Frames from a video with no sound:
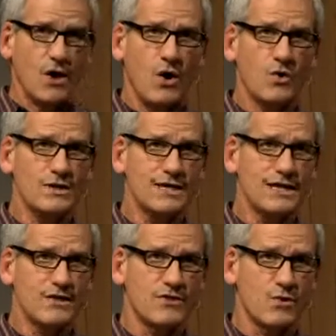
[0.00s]

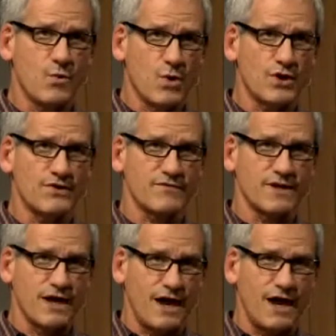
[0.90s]
Only the Word of
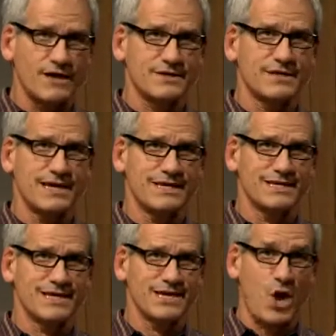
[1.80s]
God can,
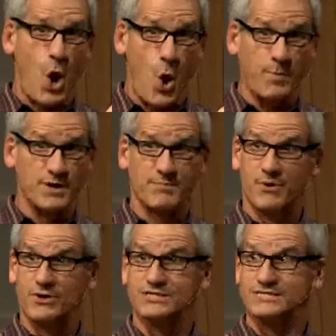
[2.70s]
can open a
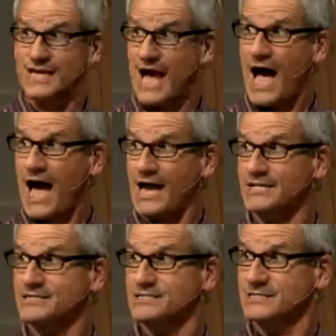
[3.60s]
person's
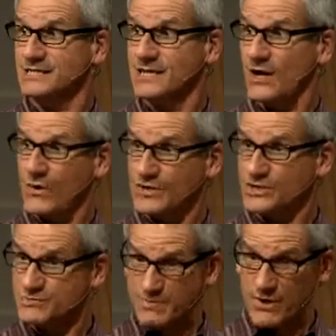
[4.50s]
eyes only the
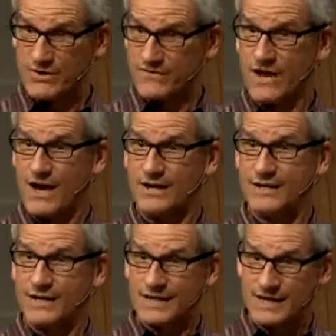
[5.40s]
Spirit of God
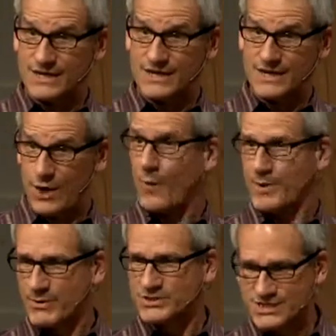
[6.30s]
can, can open a
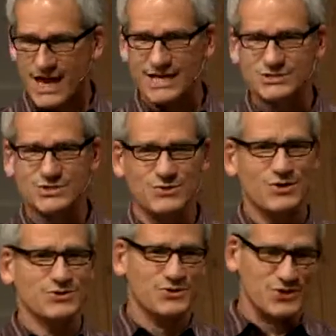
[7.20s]
person's eyes to,
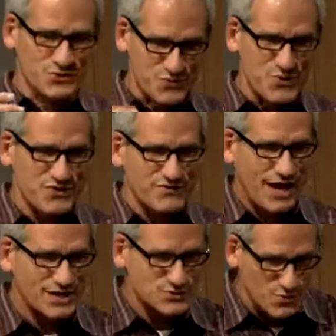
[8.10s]
to the truth of
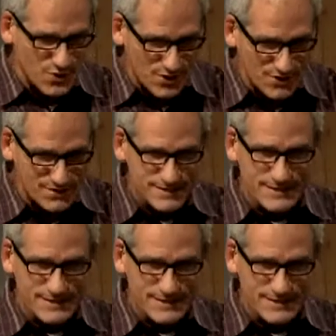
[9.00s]
God's Word.